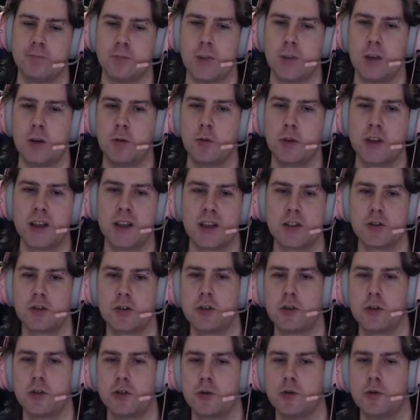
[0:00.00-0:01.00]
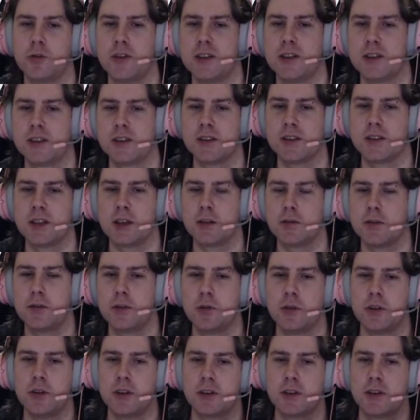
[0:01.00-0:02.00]
We can actually go through this instead of
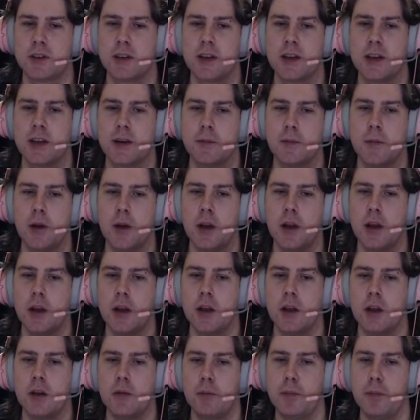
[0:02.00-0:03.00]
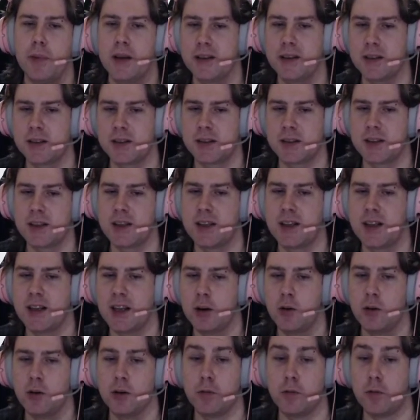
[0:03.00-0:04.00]
doing it in-game. Pets can
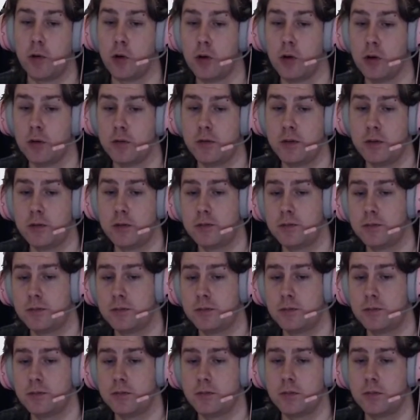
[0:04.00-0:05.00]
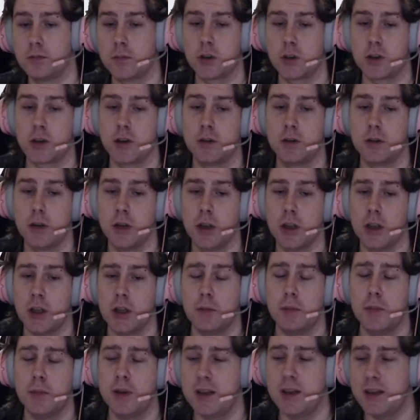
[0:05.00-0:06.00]
now evolve, okay?
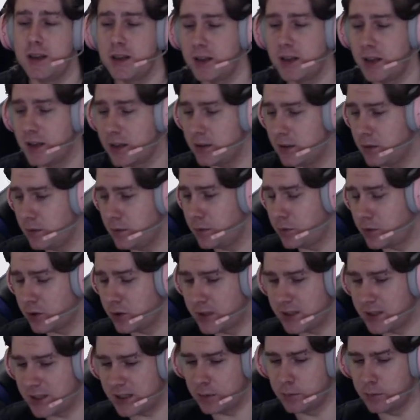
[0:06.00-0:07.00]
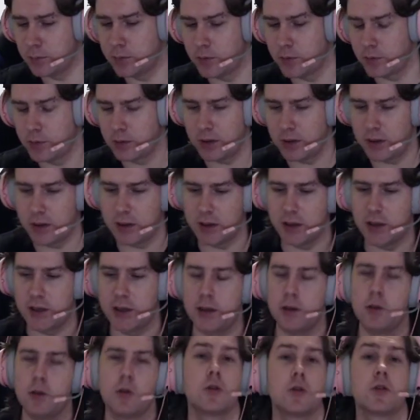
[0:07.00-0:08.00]
Meaning that, for example,
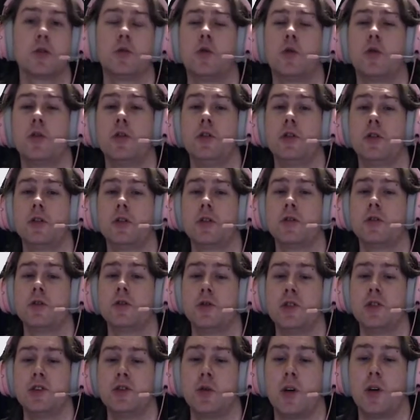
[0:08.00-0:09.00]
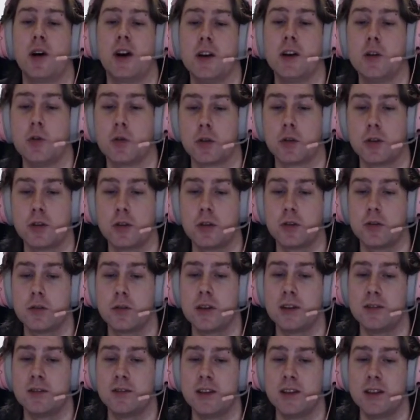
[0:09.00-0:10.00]
a Orc Warrior can turn into a High Orc,
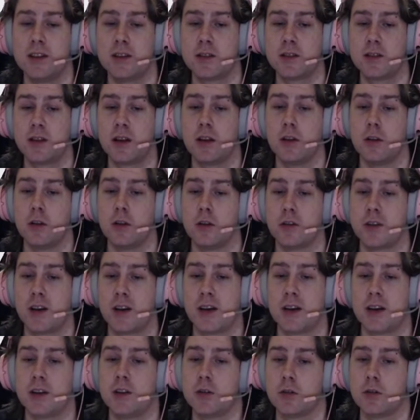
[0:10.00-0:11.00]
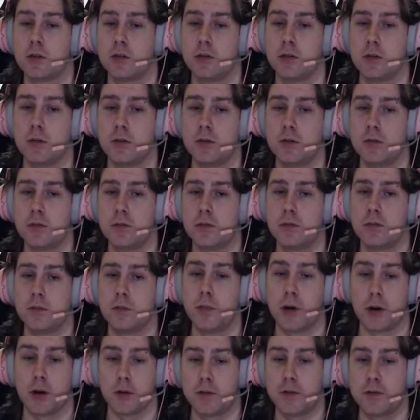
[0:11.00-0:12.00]
giving it a lot higher
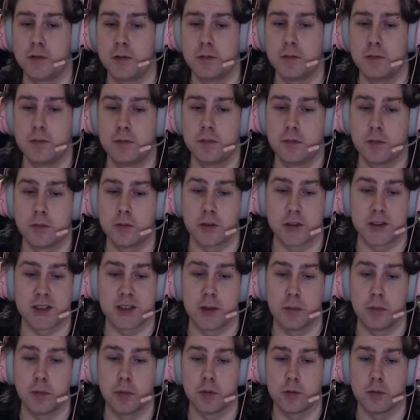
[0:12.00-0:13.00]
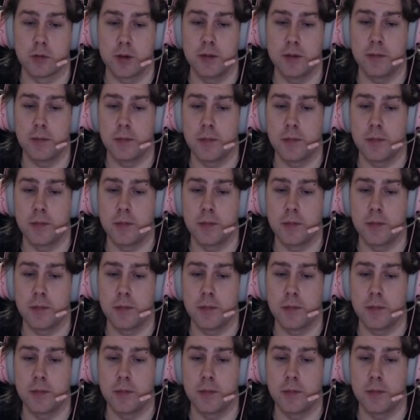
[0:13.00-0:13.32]
buff, for example, right?